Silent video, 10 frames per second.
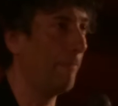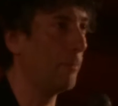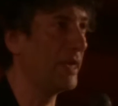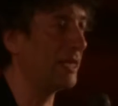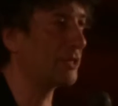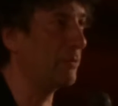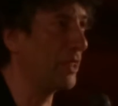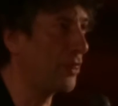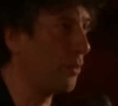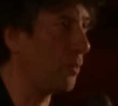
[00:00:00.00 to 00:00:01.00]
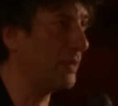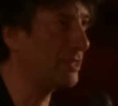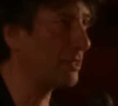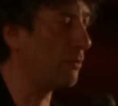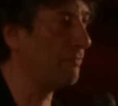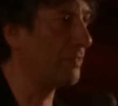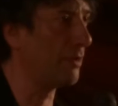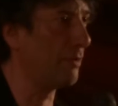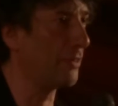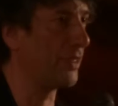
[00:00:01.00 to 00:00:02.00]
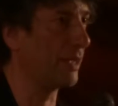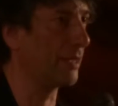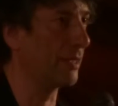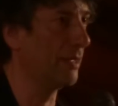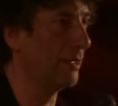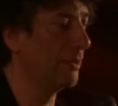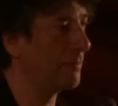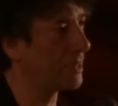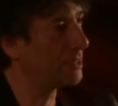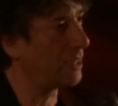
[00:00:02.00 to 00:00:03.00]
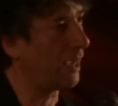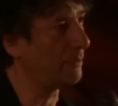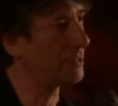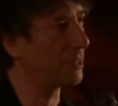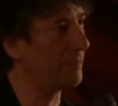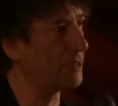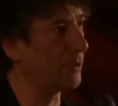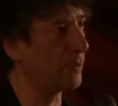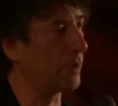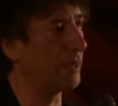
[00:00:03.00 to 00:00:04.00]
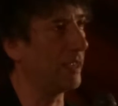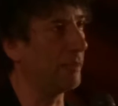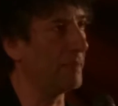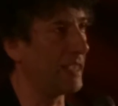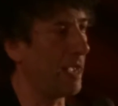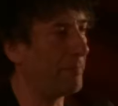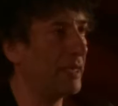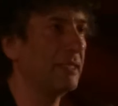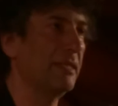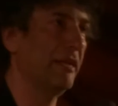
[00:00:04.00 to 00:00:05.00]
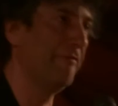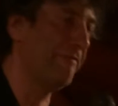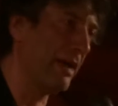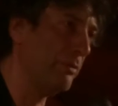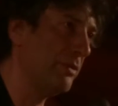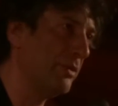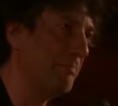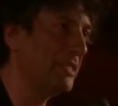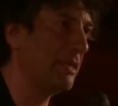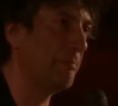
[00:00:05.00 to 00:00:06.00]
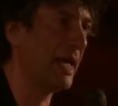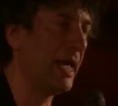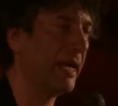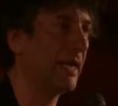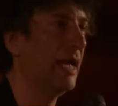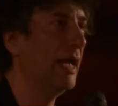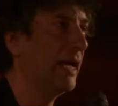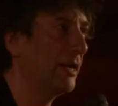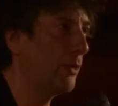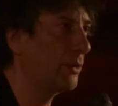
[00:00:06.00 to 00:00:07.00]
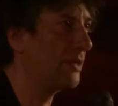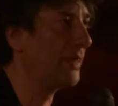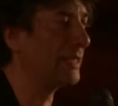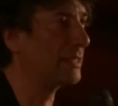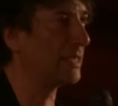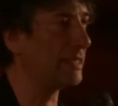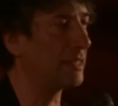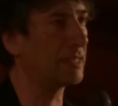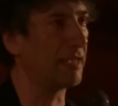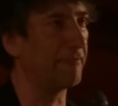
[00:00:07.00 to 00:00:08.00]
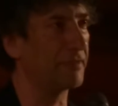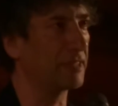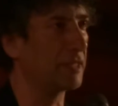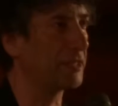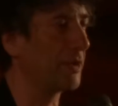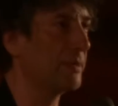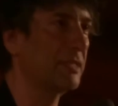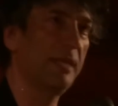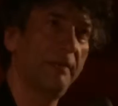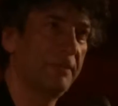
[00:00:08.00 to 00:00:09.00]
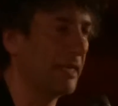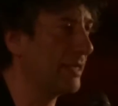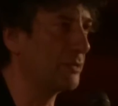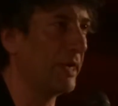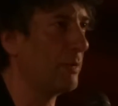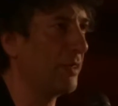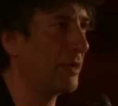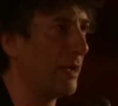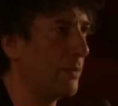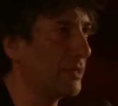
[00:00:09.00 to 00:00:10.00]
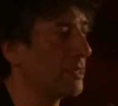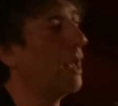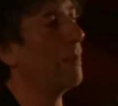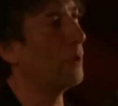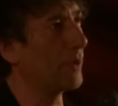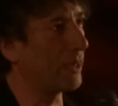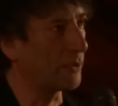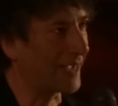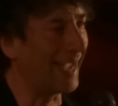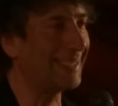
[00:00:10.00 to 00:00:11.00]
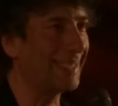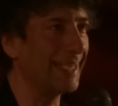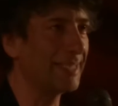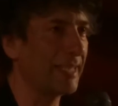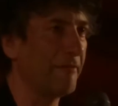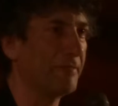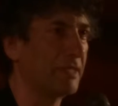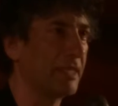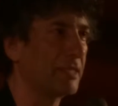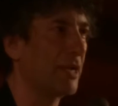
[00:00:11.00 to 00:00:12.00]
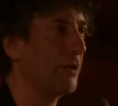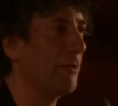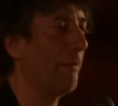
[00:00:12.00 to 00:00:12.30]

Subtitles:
we thought we'd solved the whole thing, because I was going to be doing one in Minneapolis, and they found the missing bag in Oakland. They'd sent it to San Francisco instead of sending it to anywhere that I was. We located it in San Francisco.